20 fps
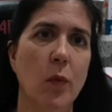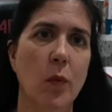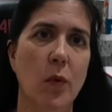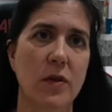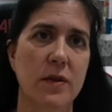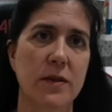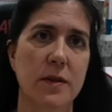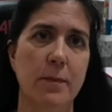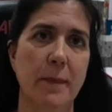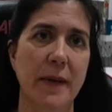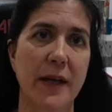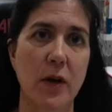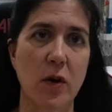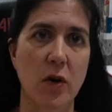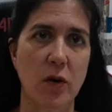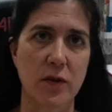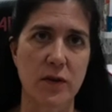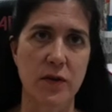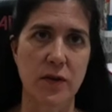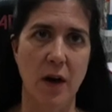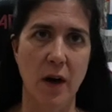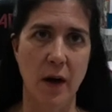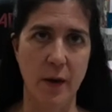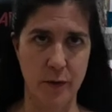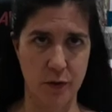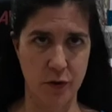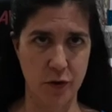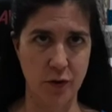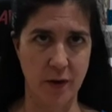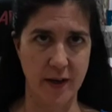was because I
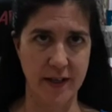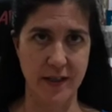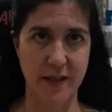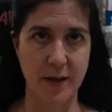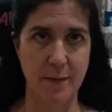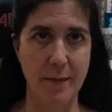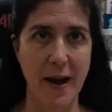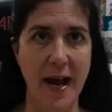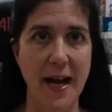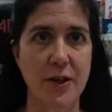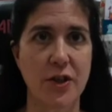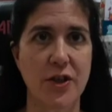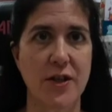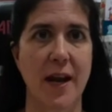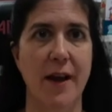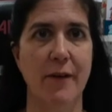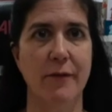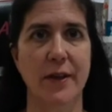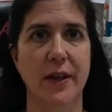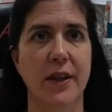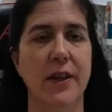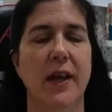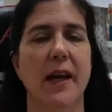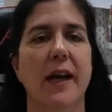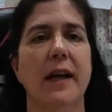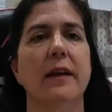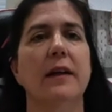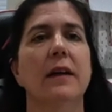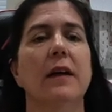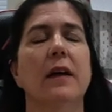was trying to match
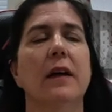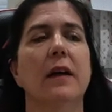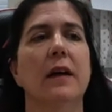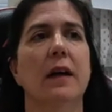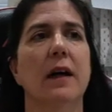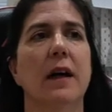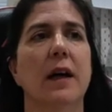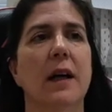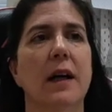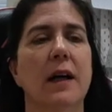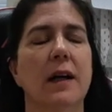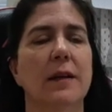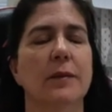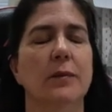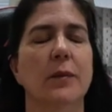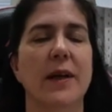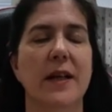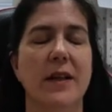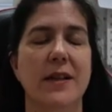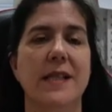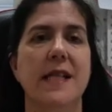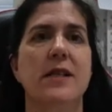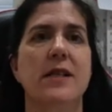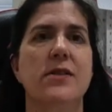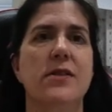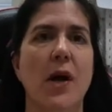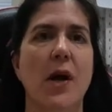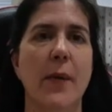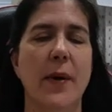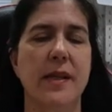everything. When I did
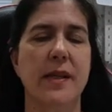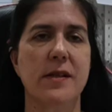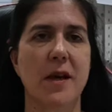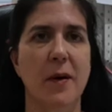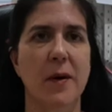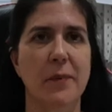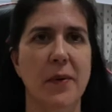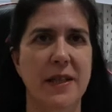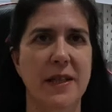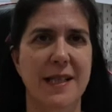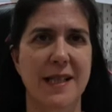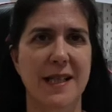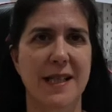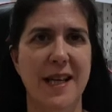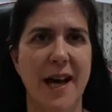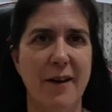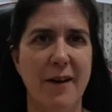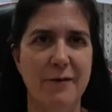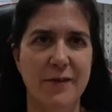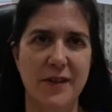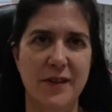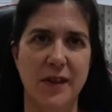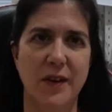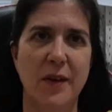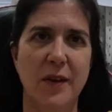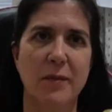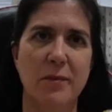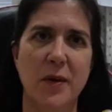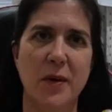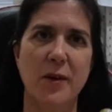sew it up, I did have
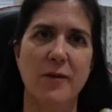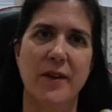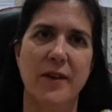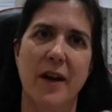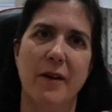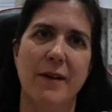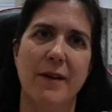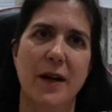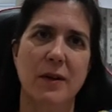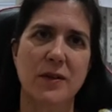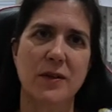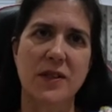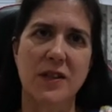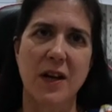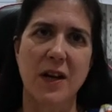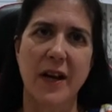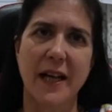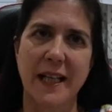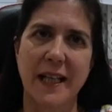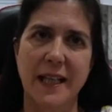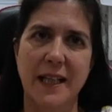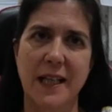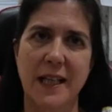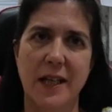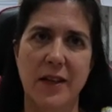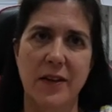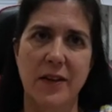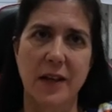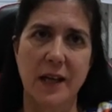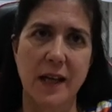to move it around slightly
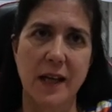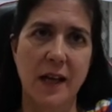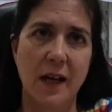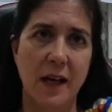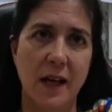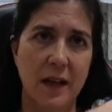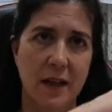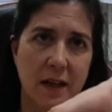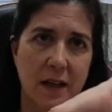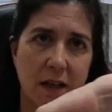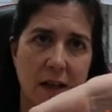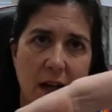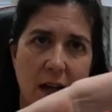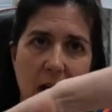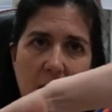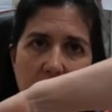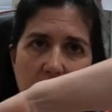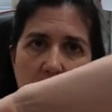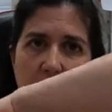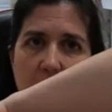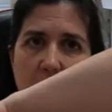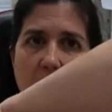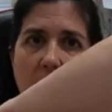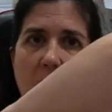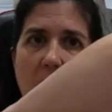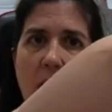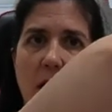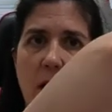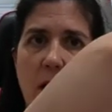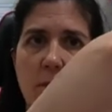near the
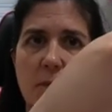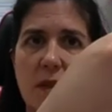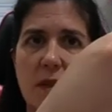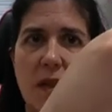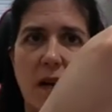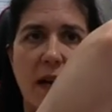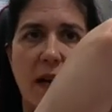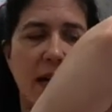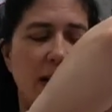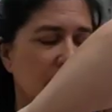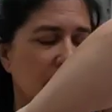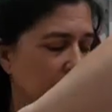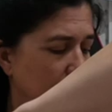arm side,